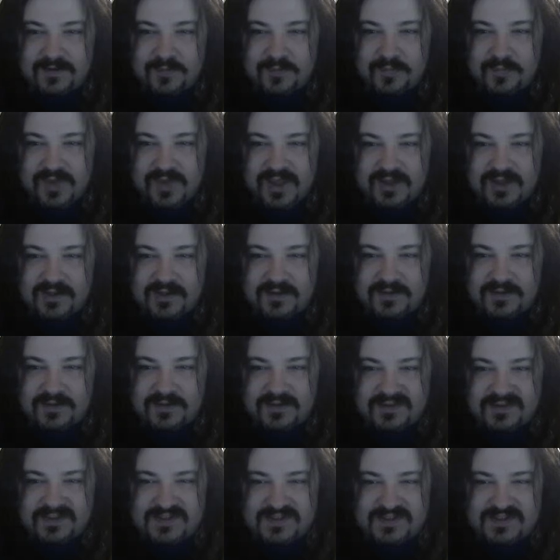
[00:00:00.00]
Bad
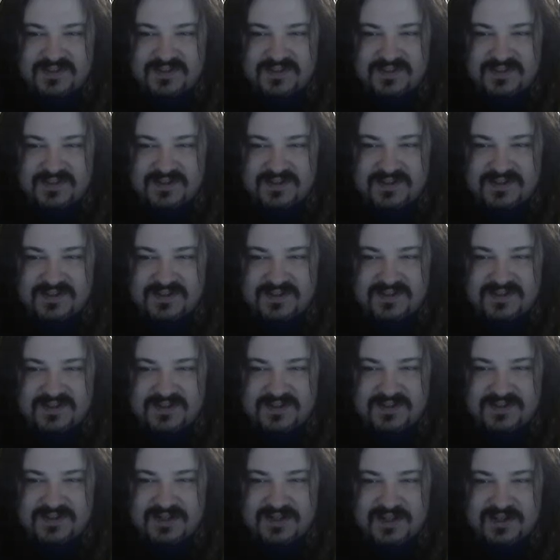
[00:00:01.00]
news is it's the
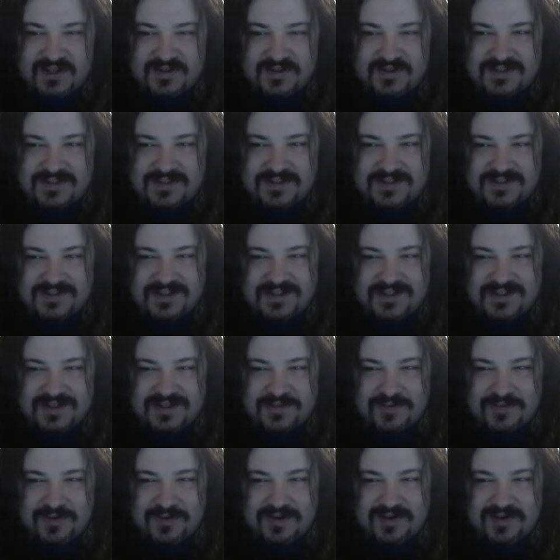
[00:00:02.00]
jailer's
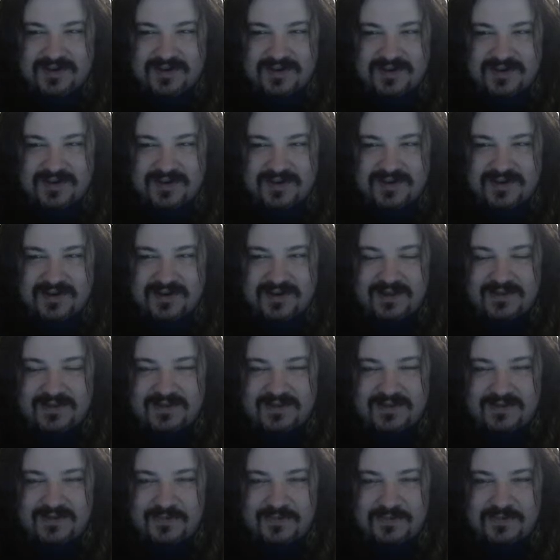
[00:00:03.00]
keyring and not
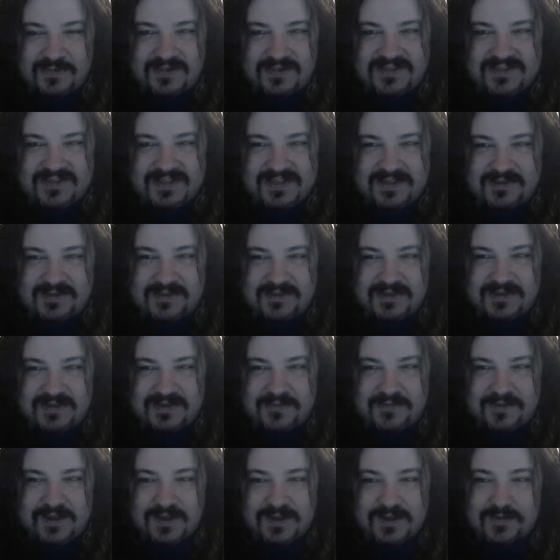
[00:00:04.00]
the old cell
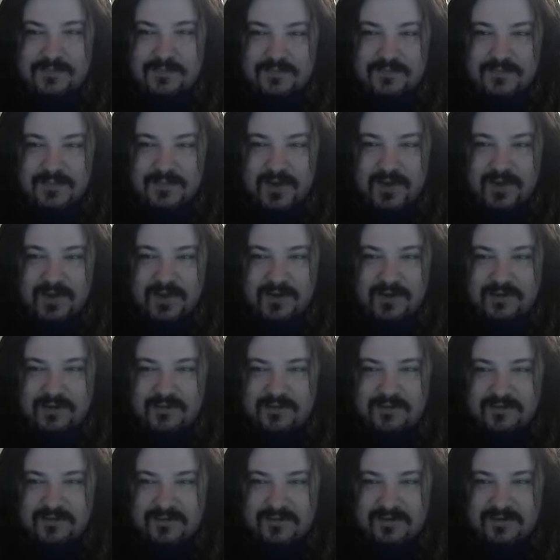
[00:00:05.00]
keyring. Aw.
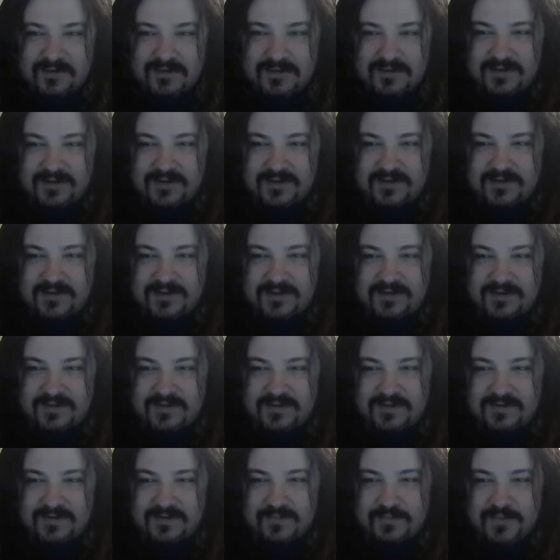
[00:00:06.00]

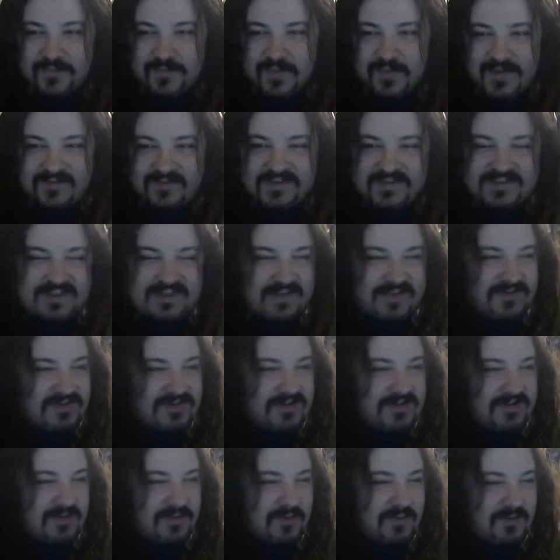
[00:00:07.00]
You have to save
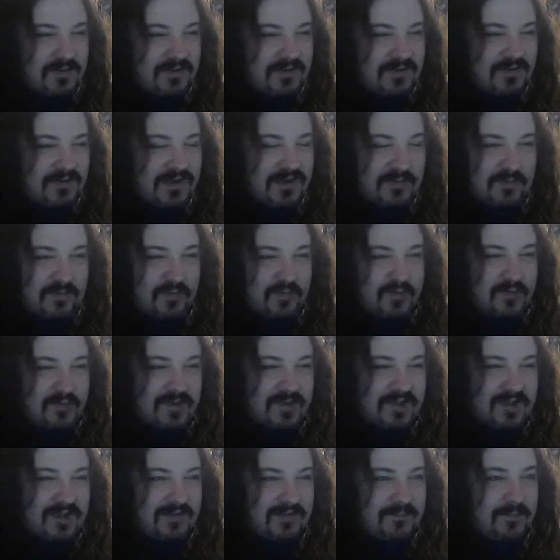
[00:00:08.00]
Siegward, that poor
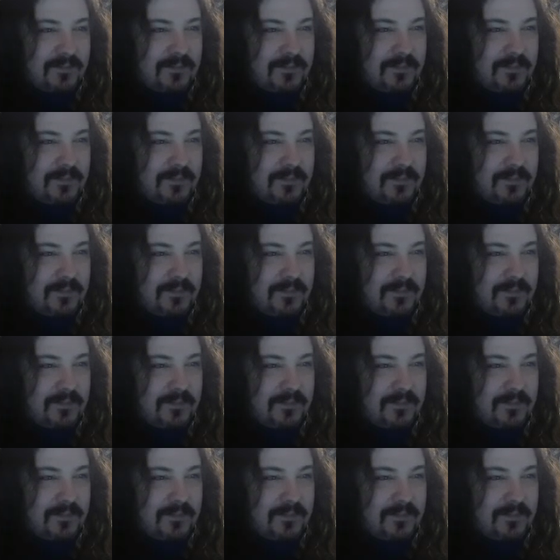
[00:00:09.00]
man.